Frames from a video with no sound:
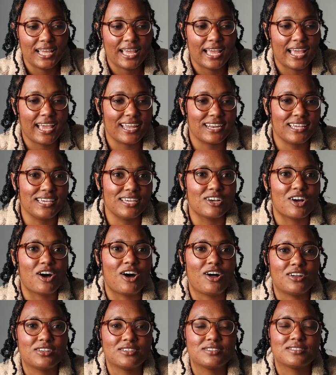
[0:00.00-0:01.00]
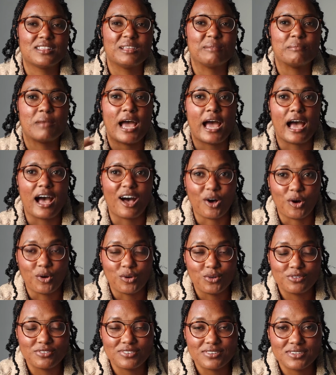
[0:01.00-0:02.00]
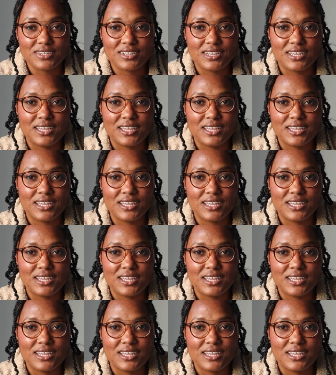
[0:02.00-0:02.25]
And he calls them out